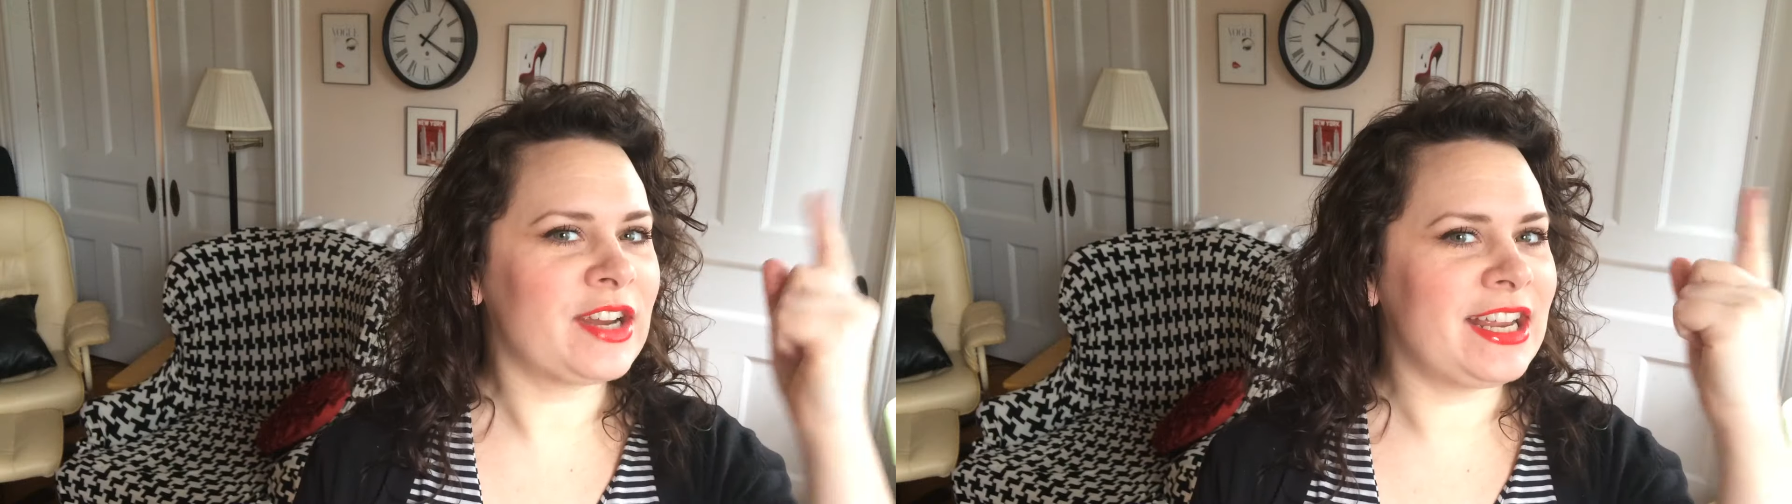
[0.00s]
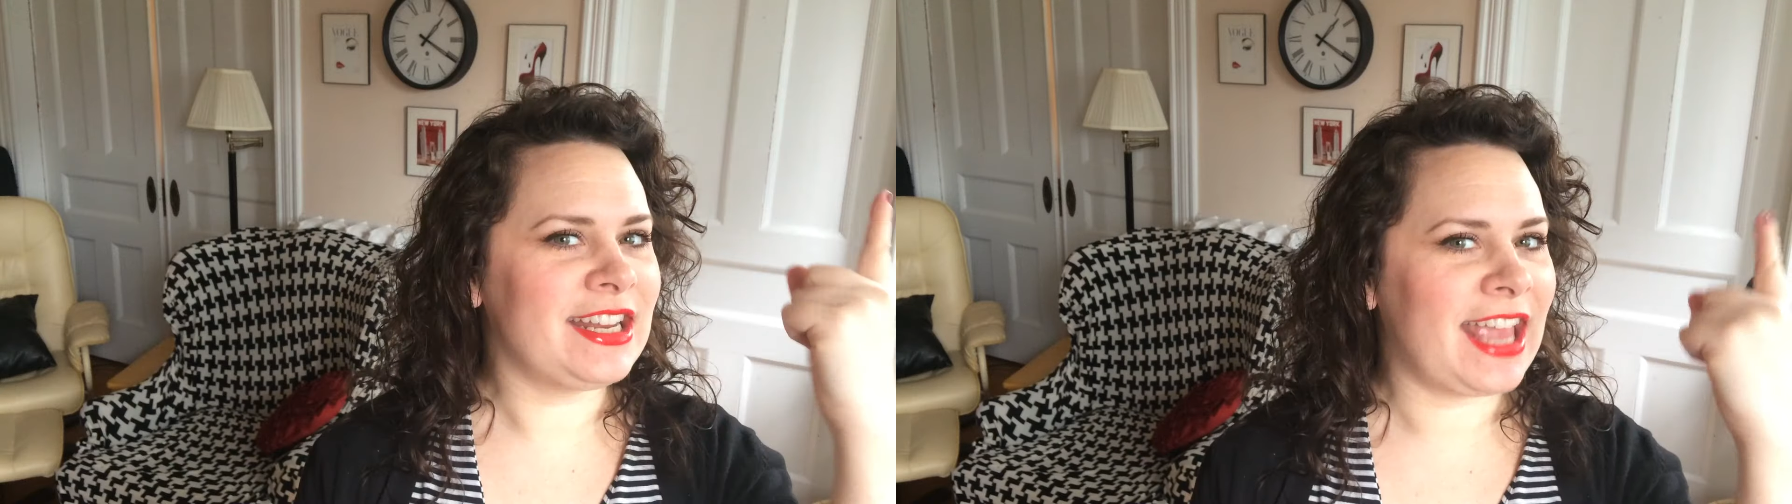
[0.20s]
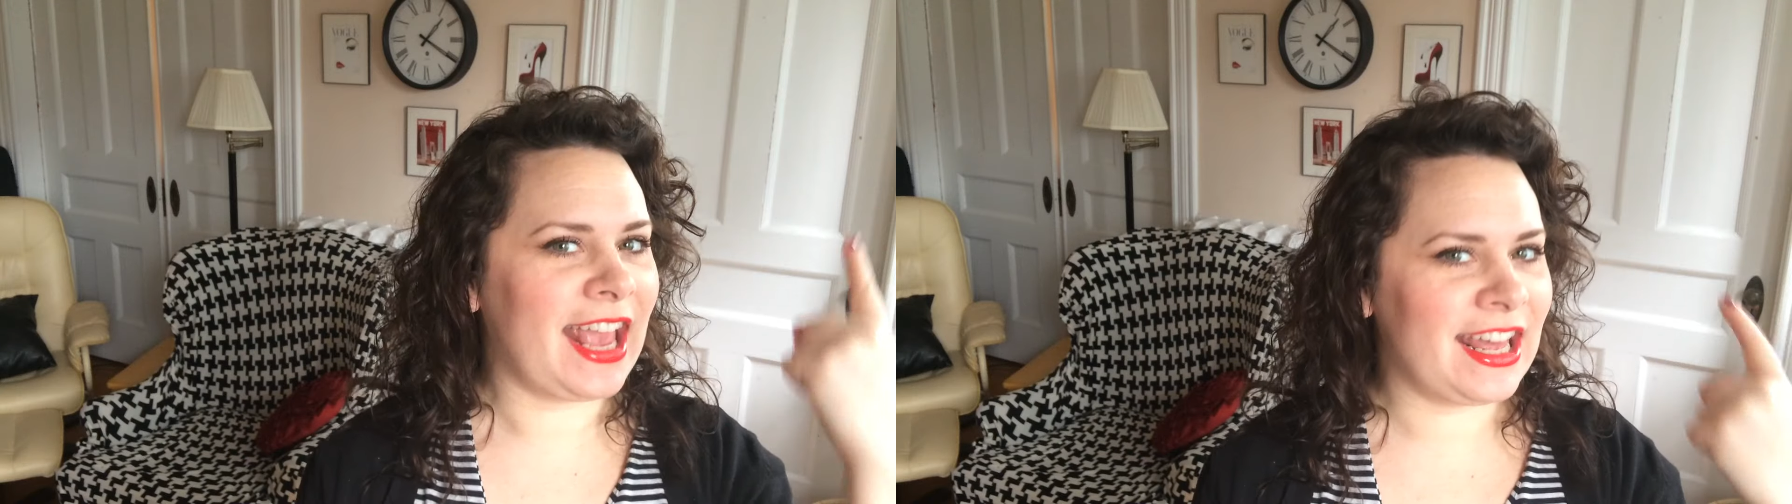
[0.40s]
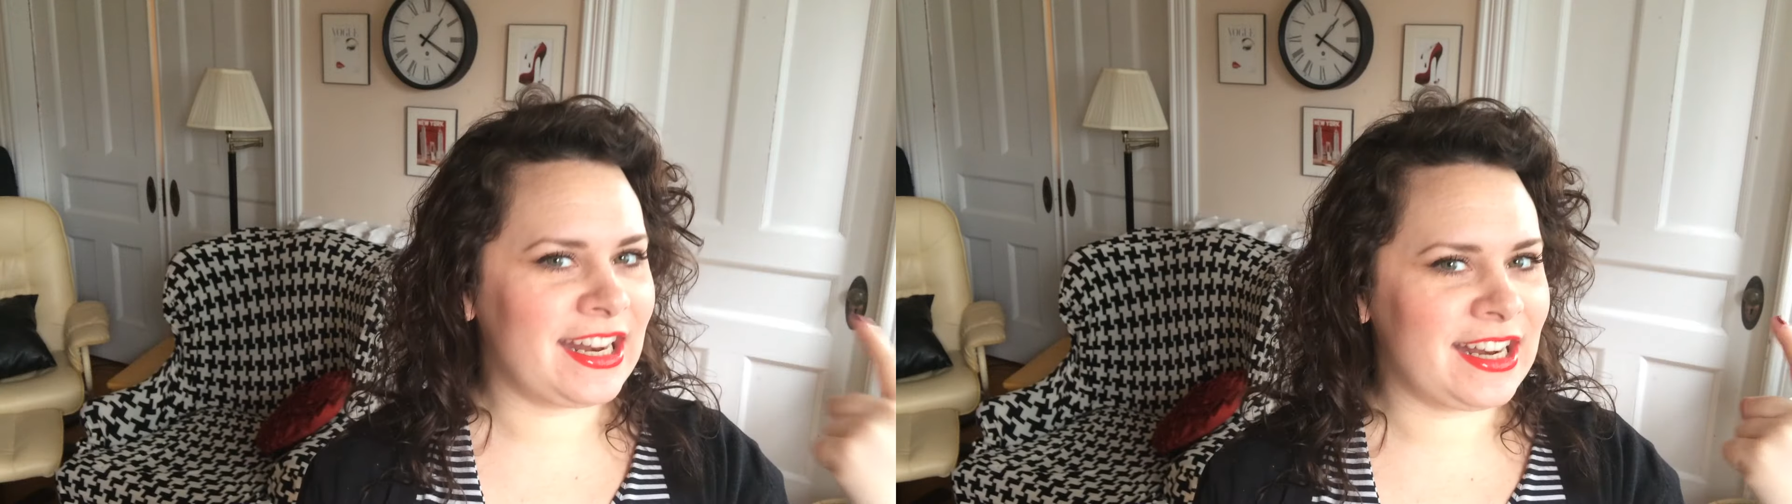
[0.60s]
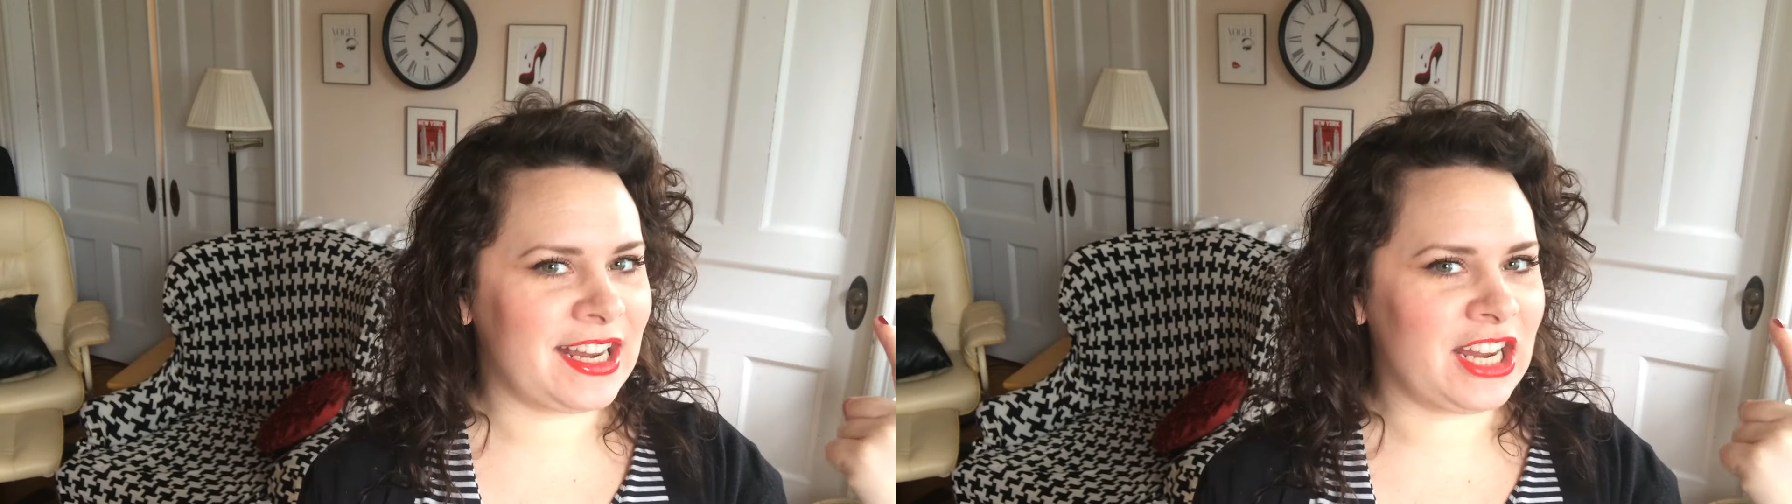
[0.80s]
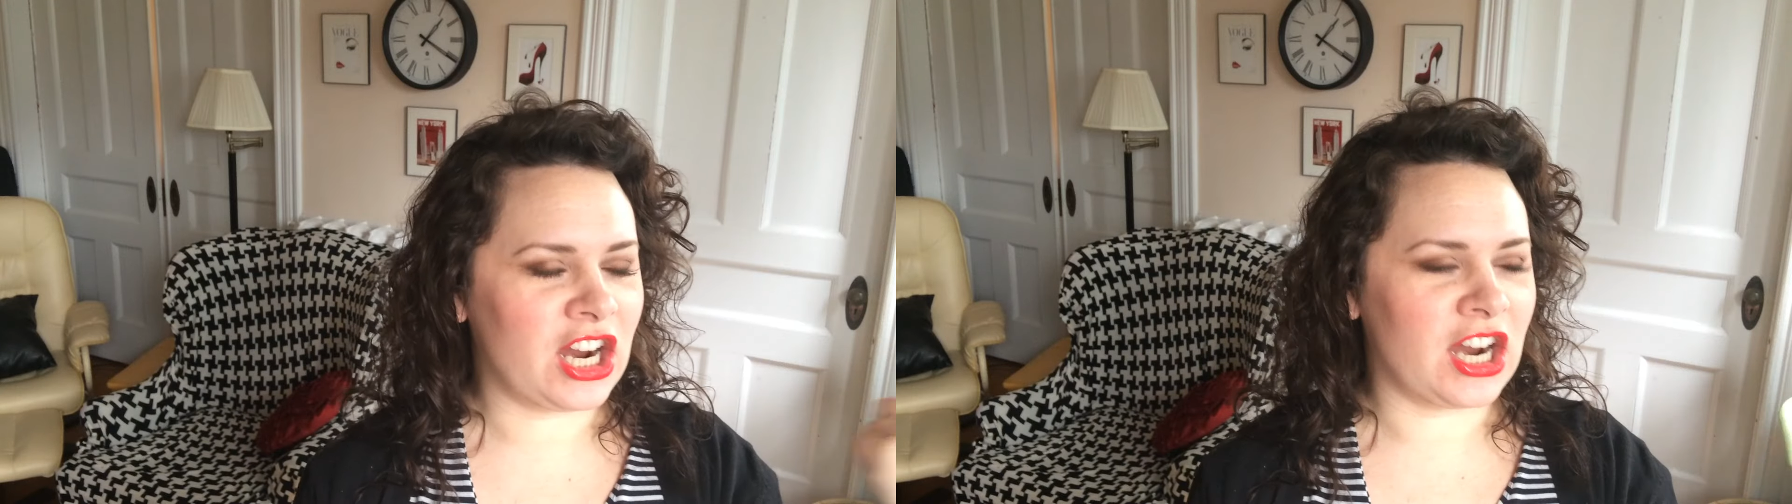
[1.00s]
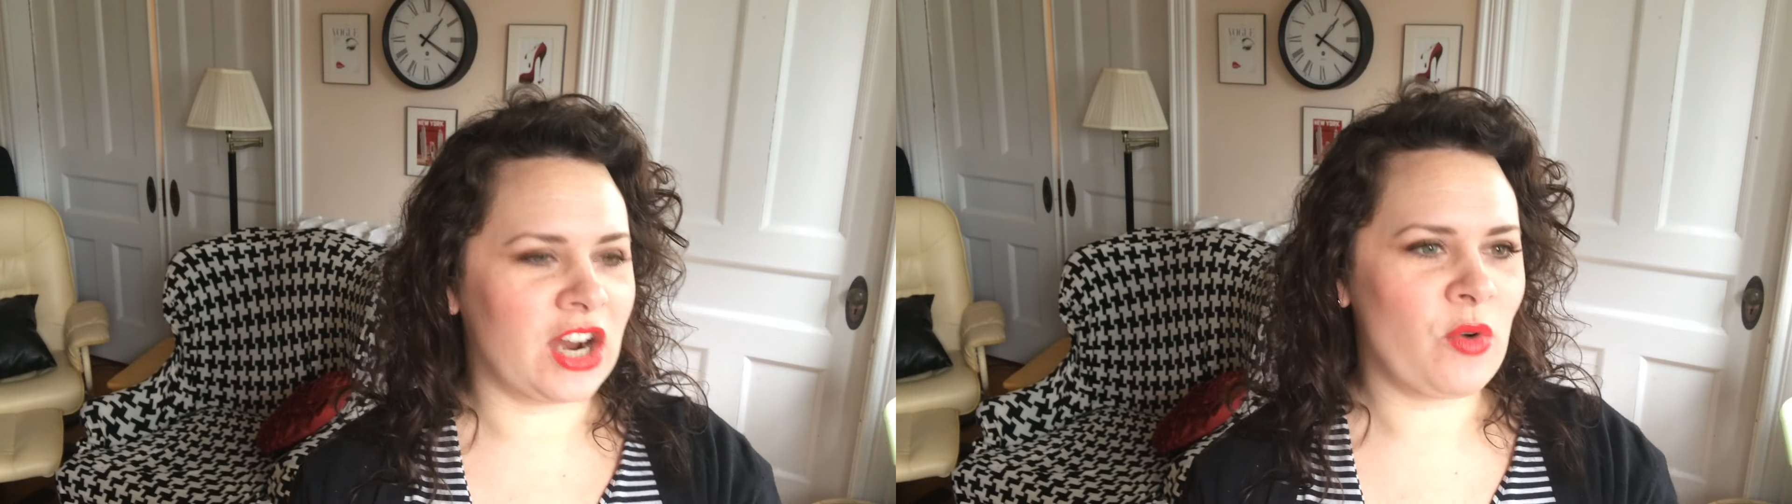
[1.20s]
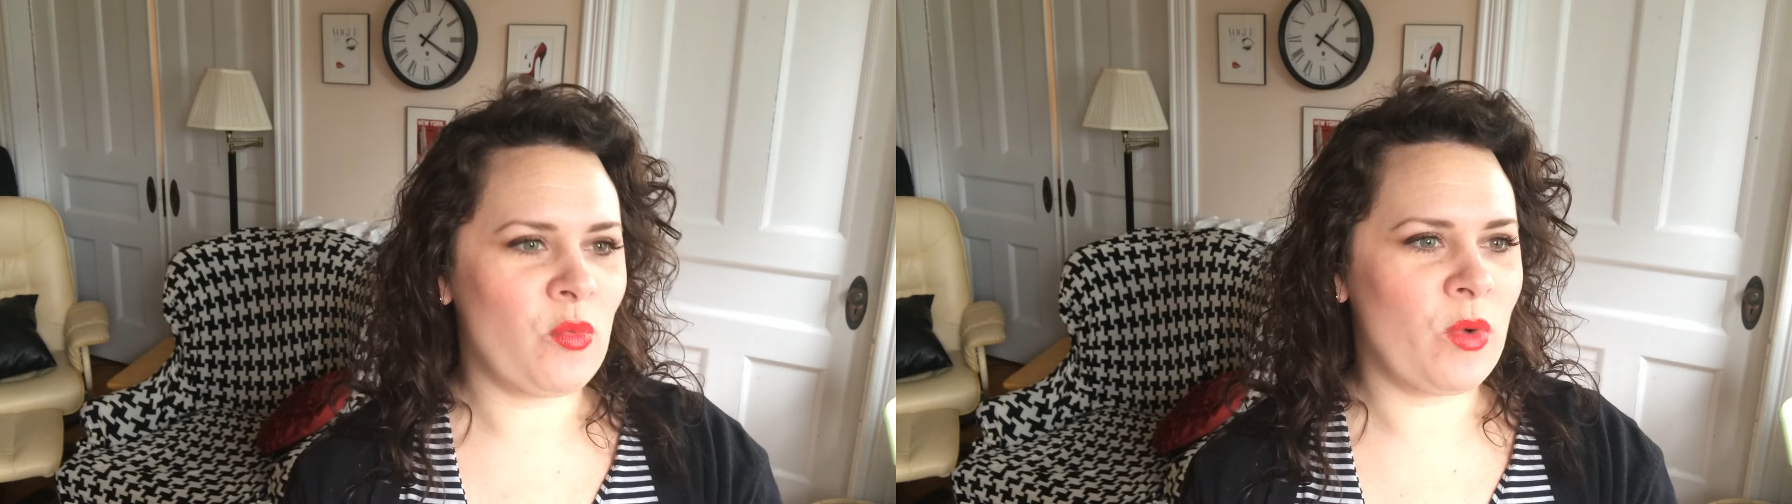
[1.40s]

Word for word: in Canada here,